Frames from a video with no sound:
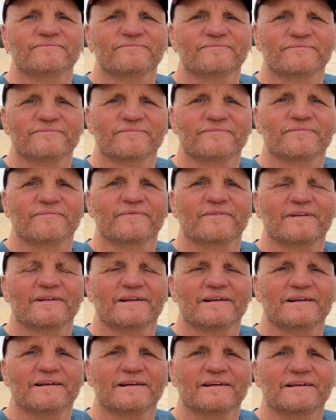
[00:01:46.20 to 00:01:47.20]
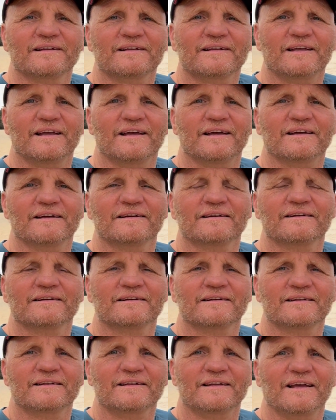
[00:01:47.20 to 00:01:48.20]

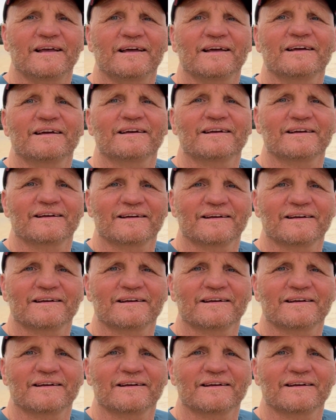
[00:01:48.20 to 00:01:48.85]
The person shown says nothing.